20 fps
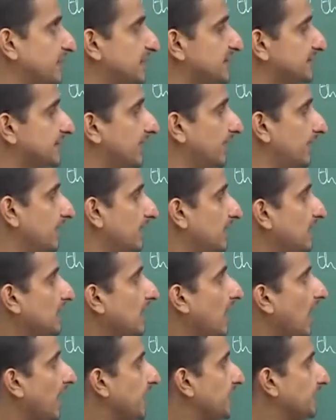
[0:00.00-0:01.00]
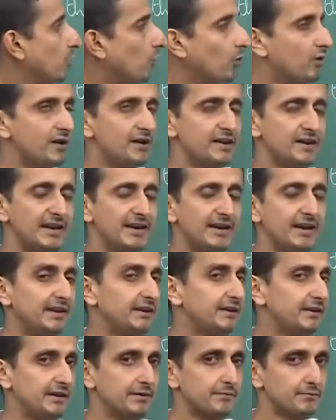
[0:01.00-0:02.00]
means that I do not read
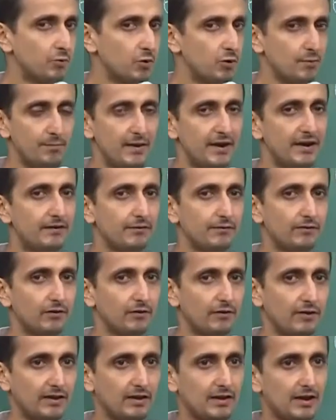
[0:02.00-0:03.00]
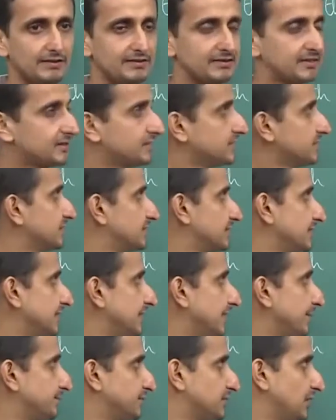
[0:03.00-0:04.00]
any input bit, okay, I just
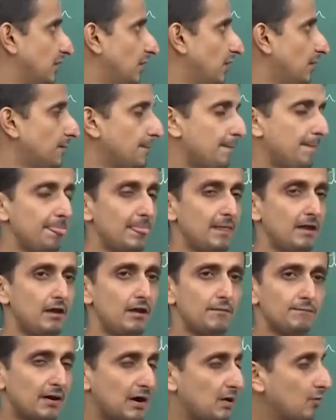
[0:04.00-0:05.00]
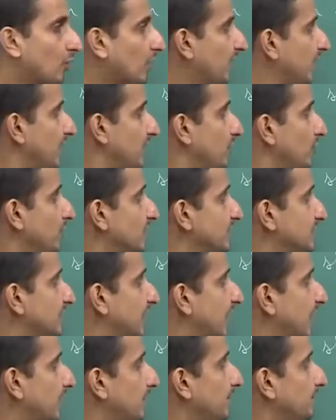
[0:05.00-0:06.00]
see epsilon, but what I do is
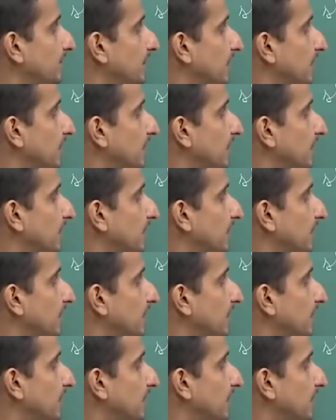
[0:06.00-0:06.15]
that